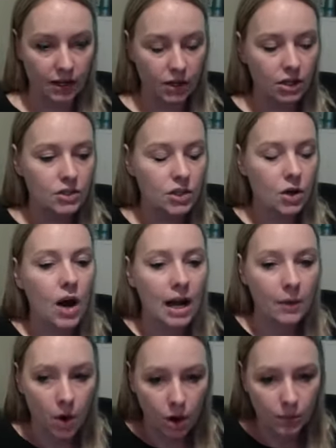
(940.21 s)
So I will
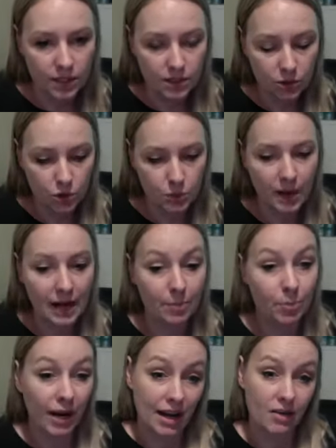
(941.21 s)
always search by
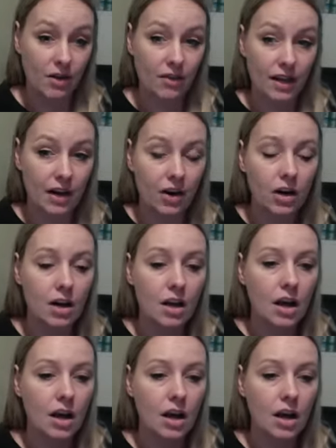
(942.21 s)
brand on there.